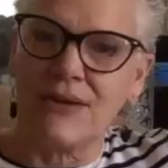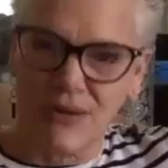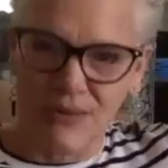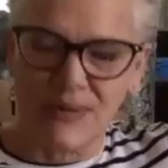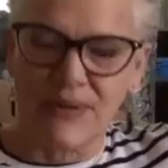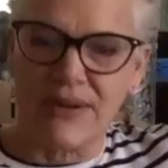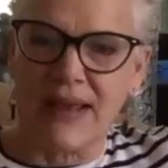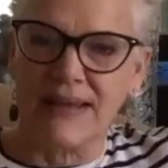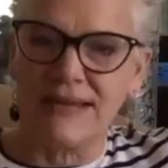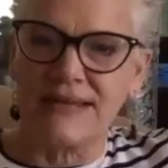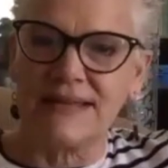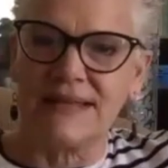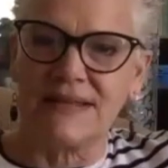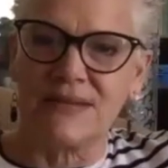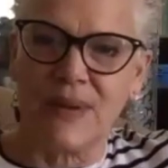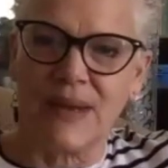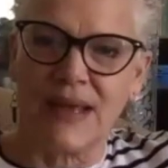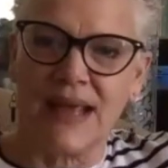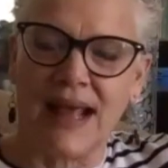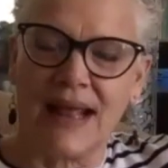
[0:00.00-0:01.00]
place as
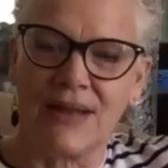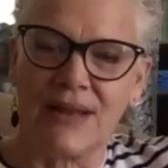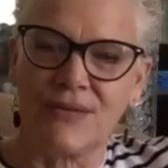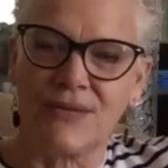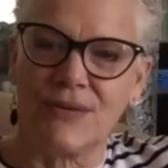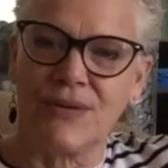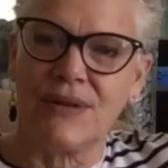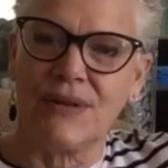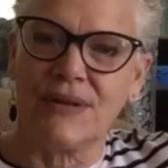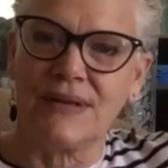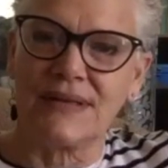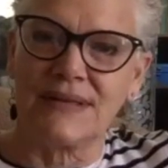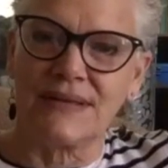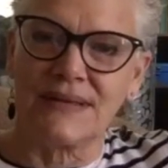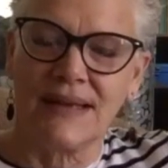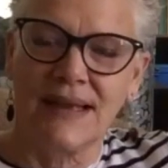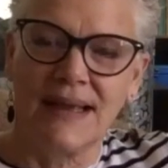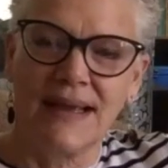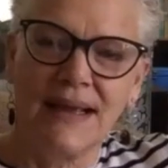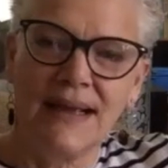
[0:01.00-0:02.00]
we get through this
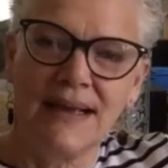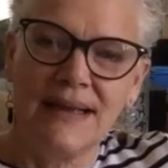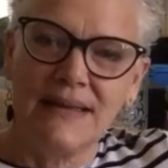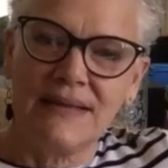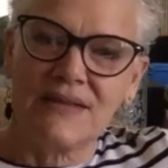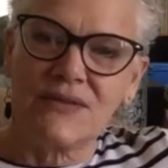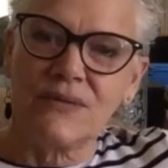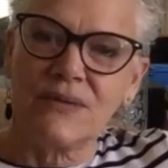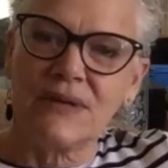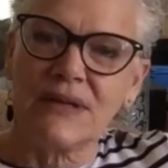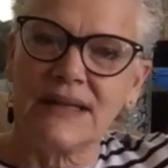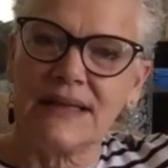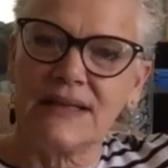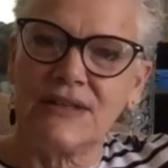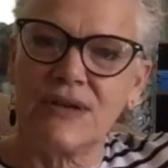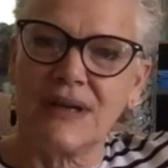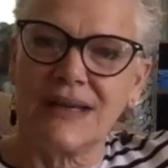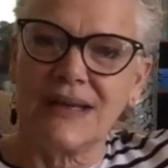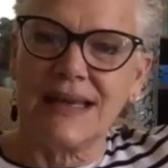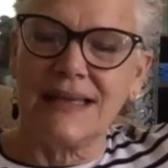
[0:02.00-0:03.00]
really
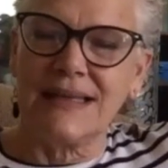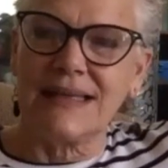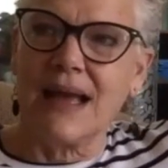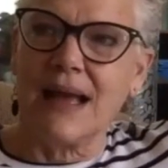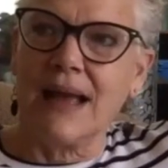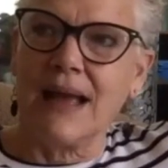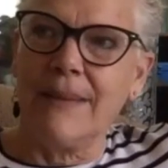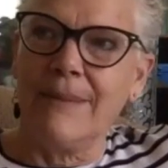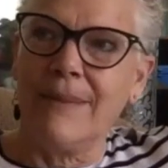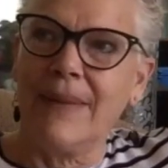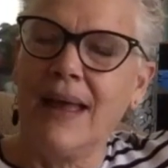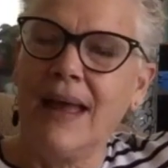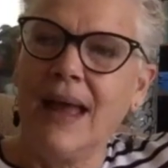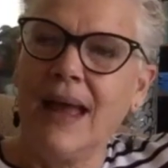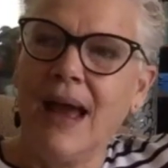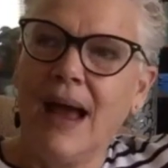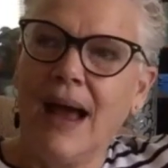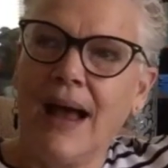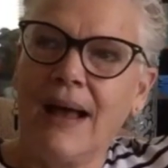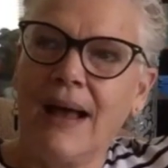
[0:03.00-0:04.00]
tricky time.
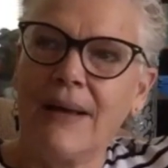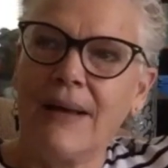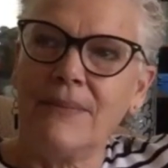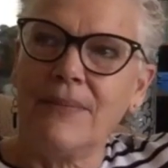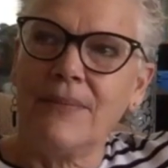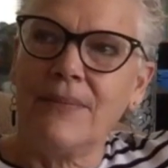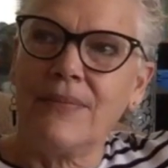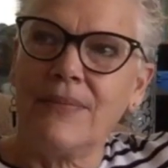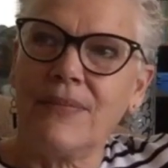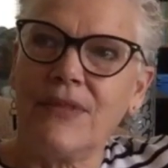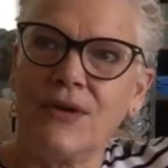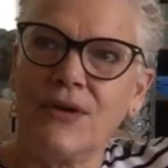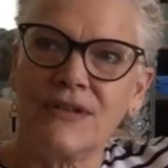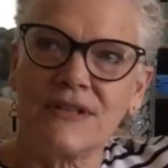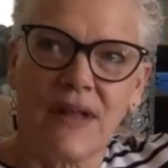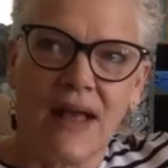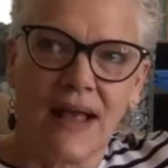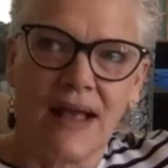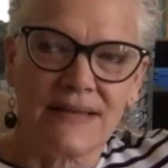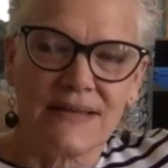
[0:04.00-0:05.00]
Those
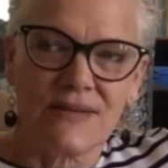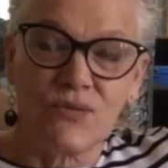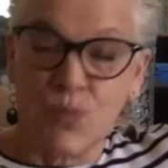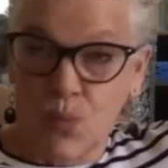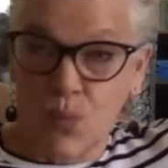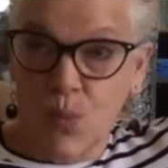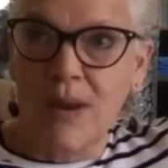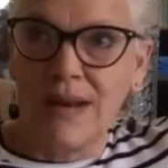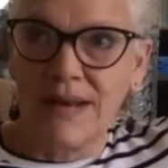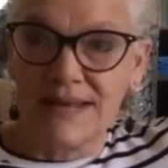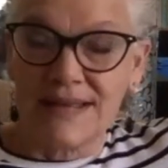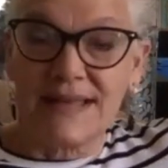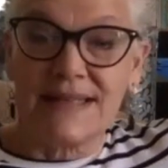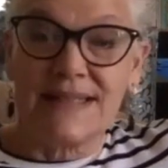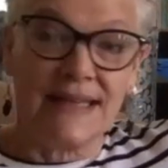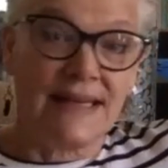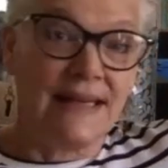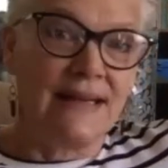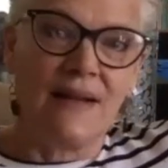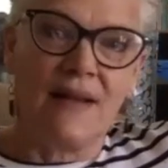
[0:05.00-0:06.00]
classes, one is a
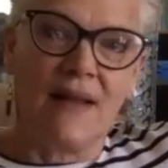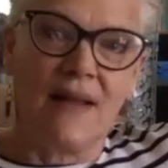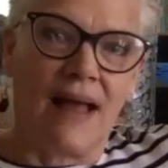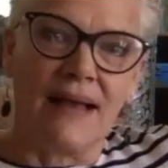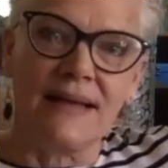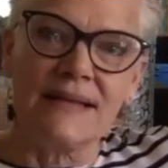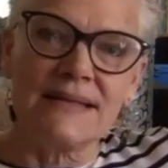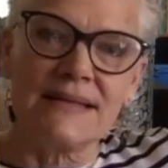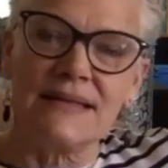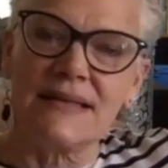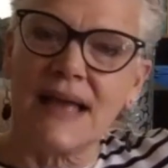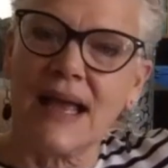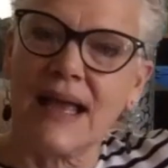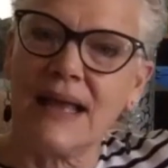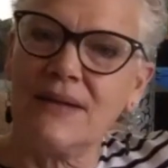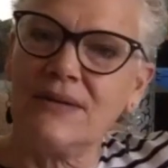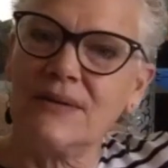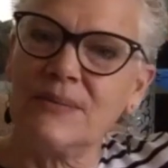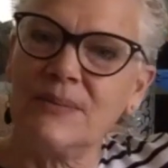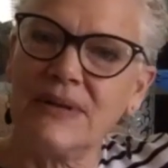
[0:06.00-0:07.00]
teen class
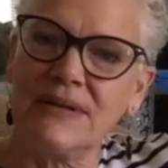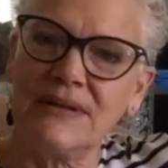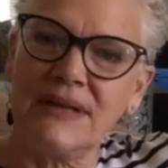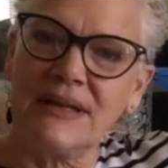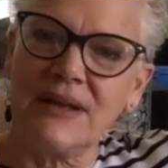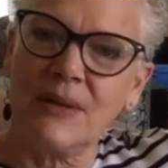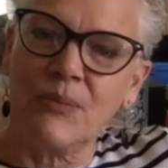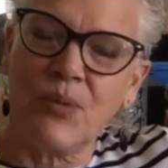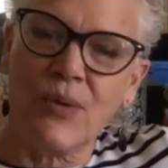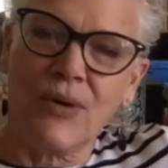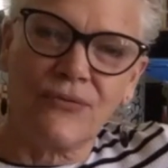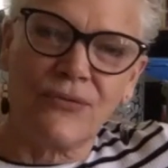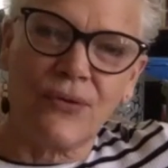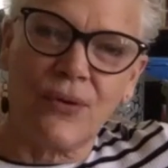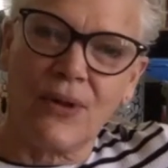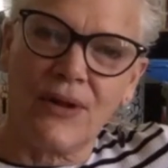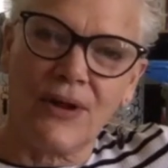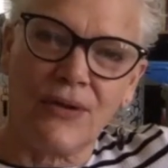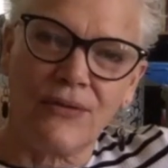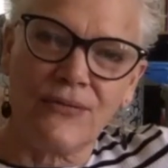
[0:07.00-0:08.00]
entitled Building a
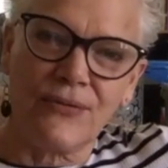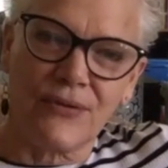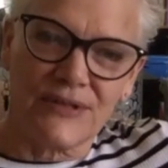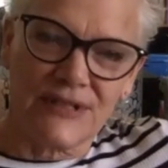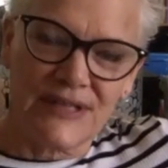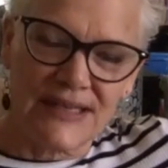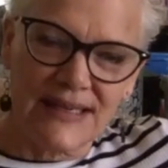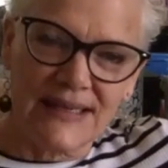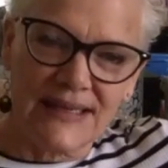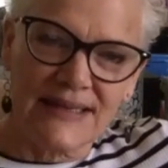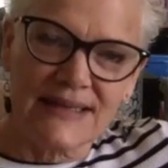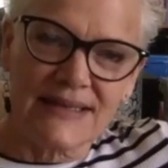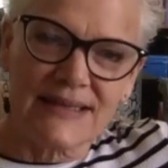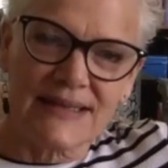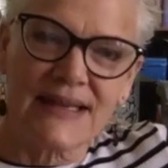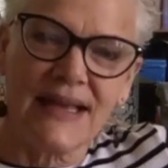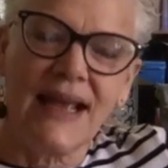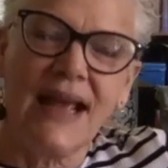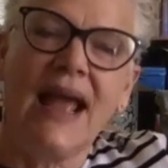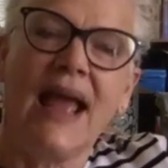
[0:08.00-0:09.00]
Portfolio for Teens,
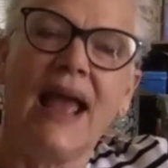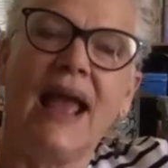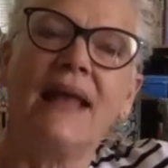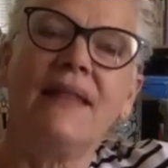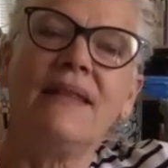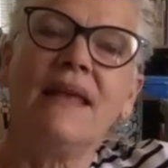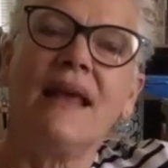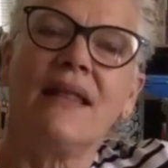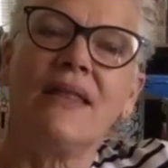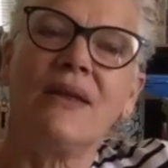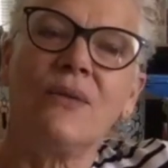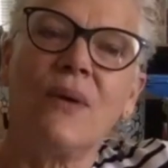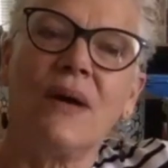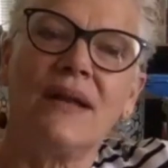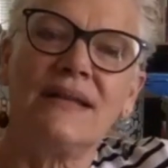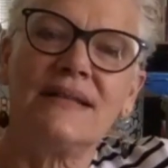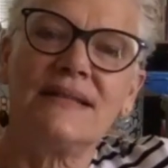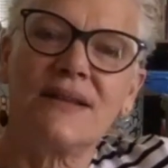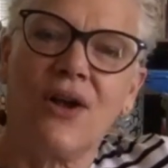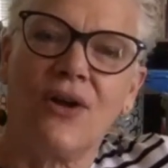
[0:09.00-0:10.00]
and the other one
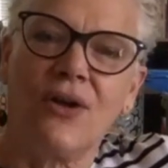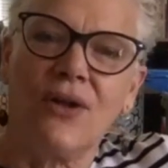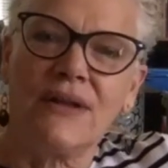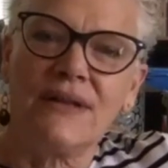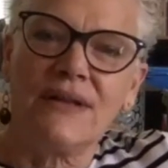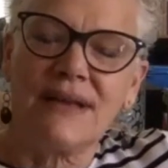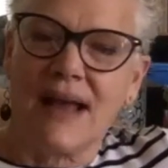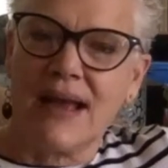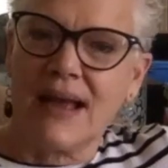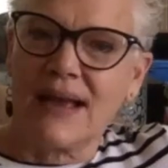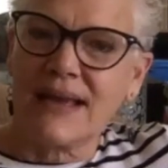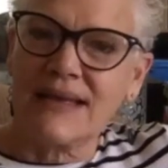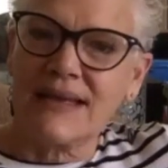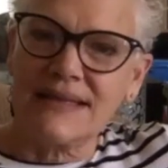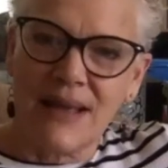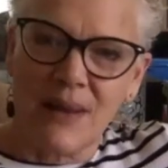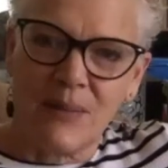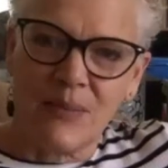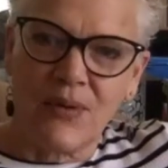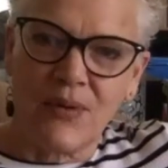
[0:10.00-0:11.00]
is called
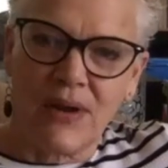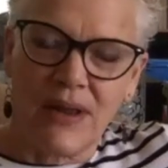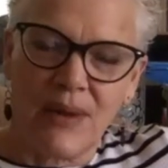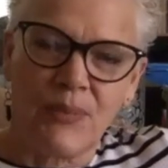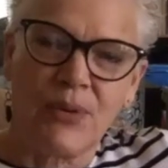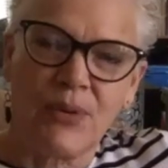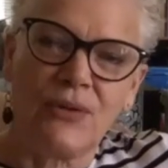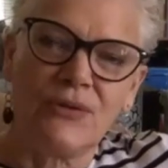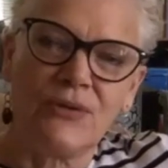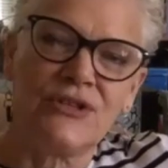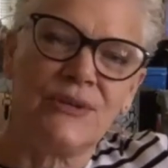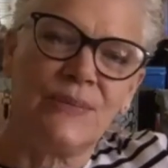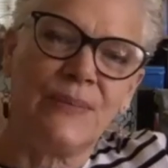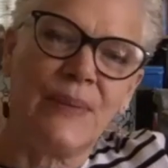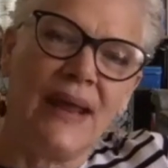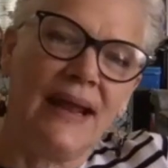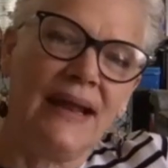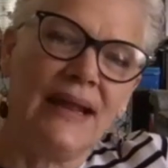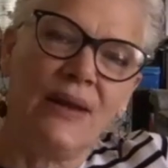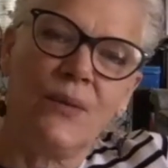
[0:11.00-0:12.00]
Contemporary Approach to
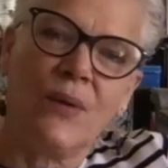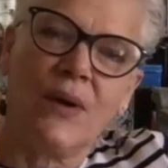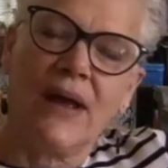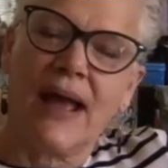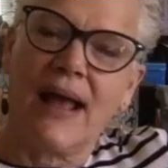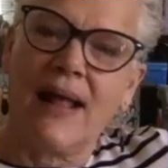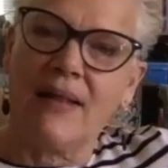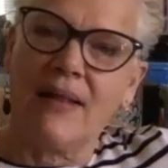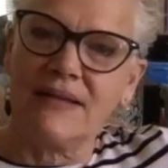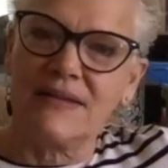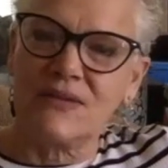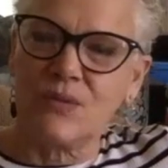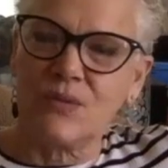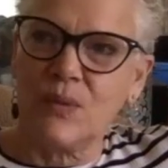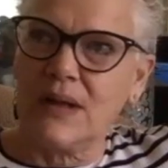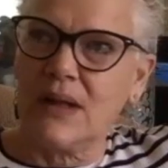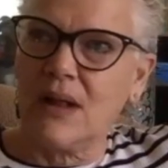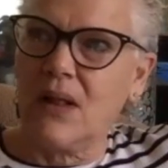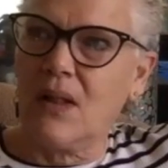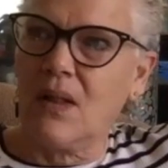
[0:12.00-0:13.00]
Painting, where Alice
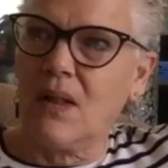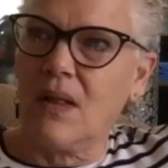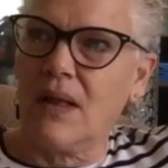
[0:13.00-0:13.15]
will